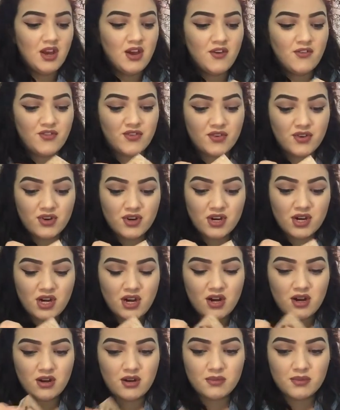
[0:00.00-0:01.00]
for
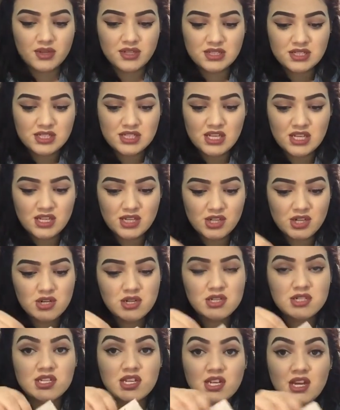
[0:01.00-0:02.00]

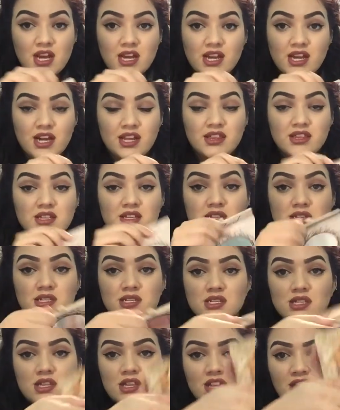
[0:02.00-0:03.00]
concealers, I got the
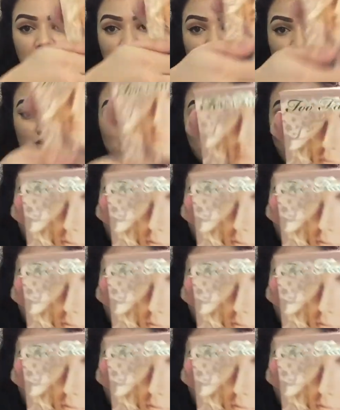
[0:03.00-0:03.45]
Natural